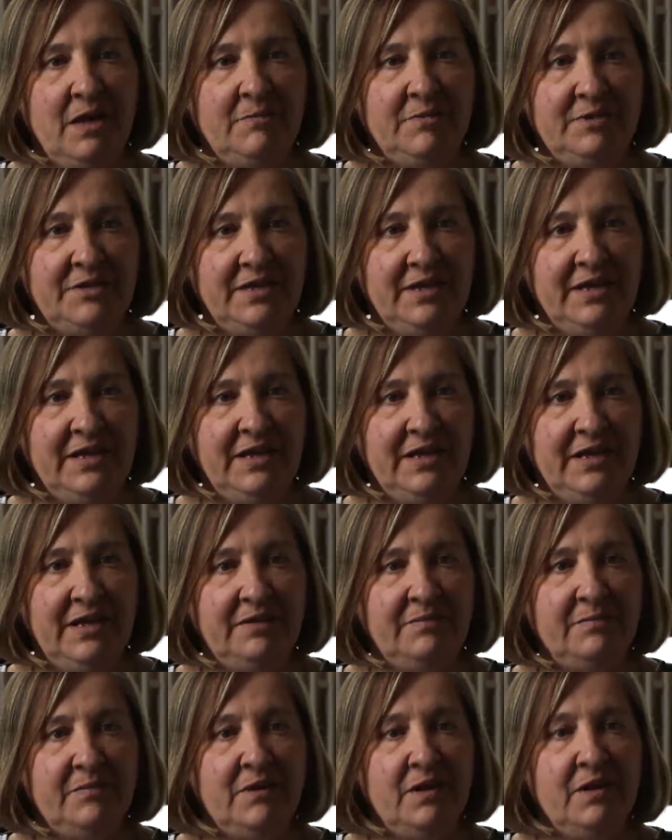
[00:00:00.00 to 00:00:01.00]

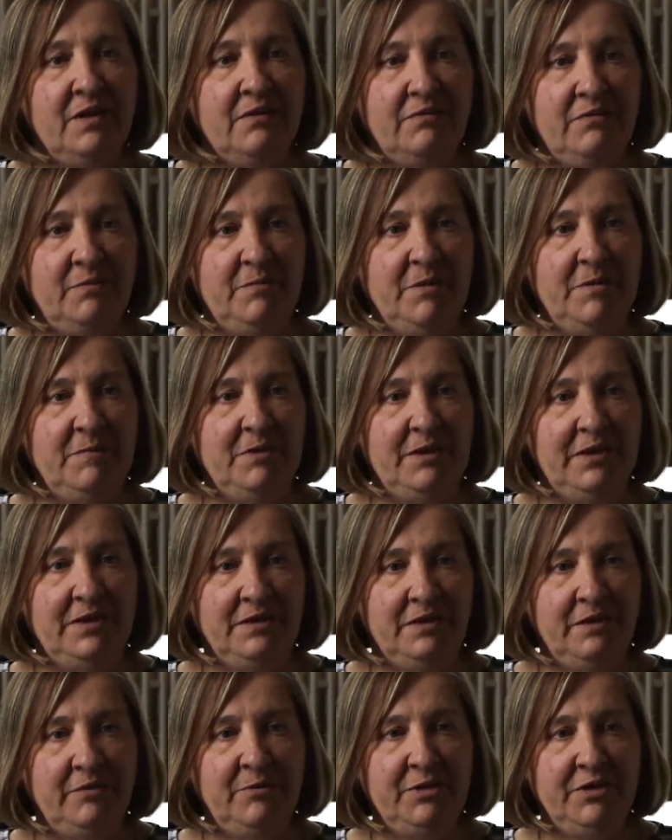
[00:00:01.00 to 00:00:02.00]
upskilling for people
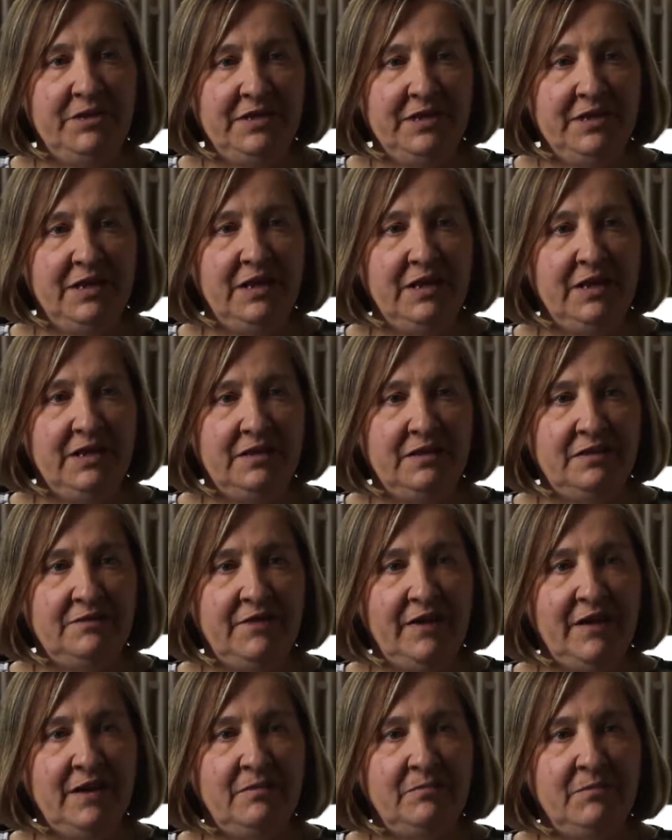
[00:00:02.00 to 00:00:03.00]
in community learning and
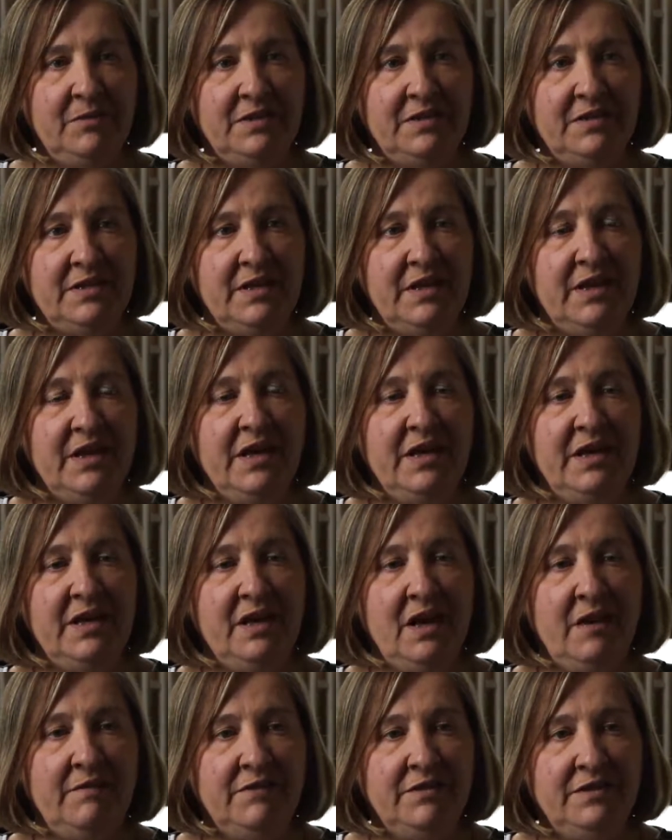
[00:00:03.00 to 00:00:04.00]
development, and
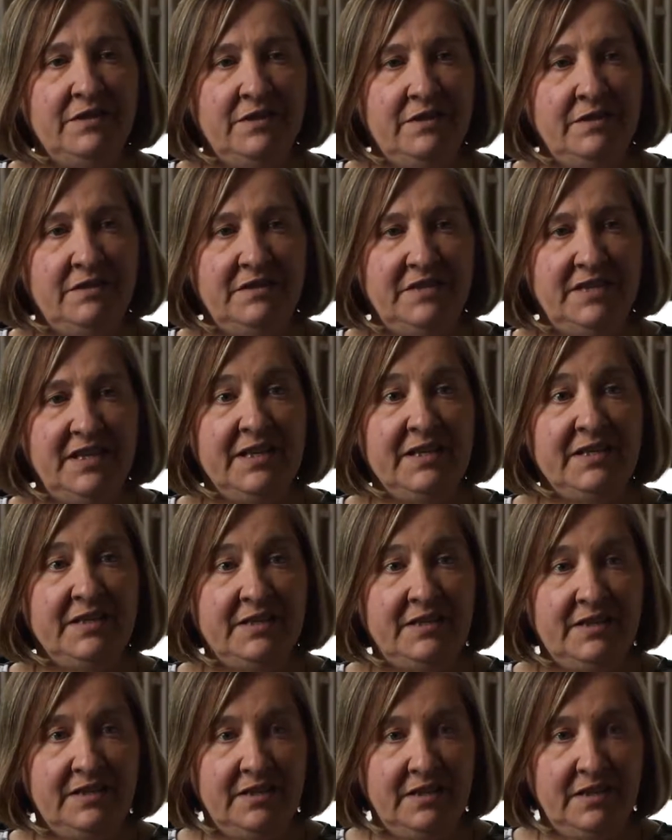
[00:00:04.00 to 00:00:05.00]
it covers
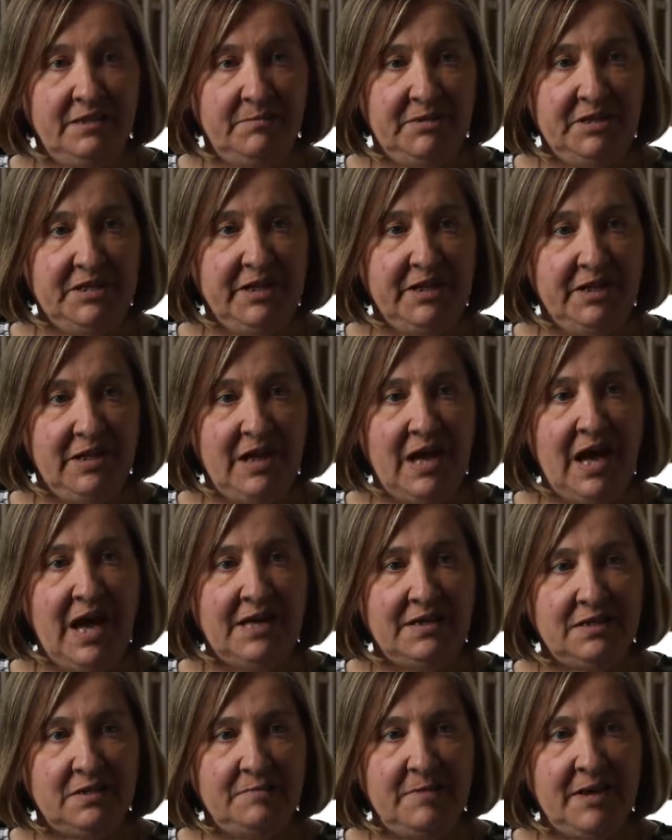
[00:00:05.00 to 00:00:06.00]
6 particular
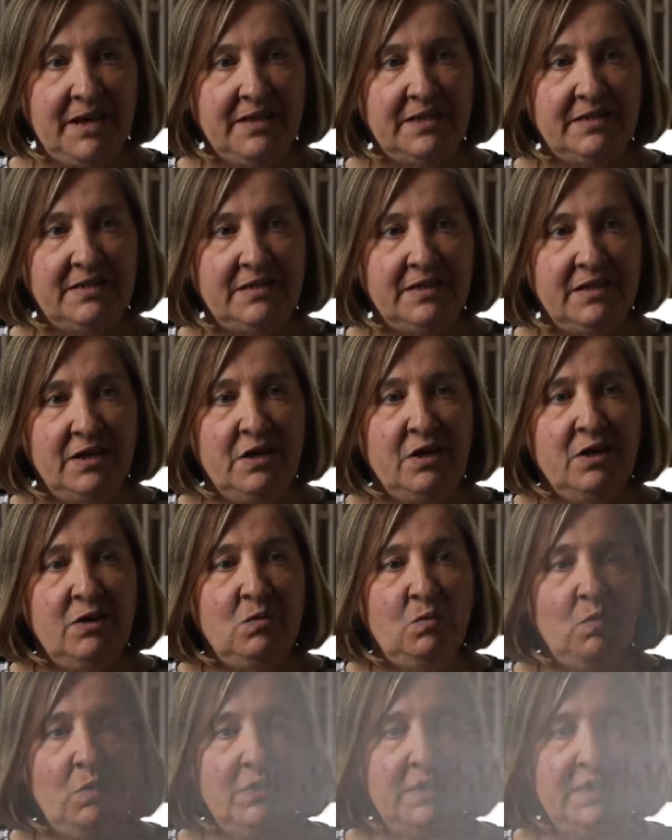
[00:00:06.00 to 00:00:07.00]
aspects.
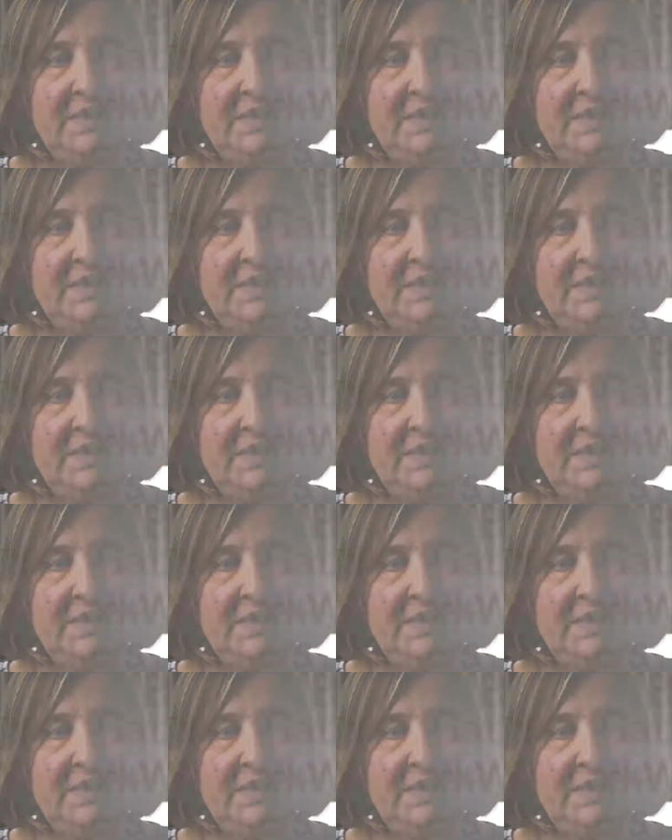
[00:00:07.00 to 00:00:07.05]
One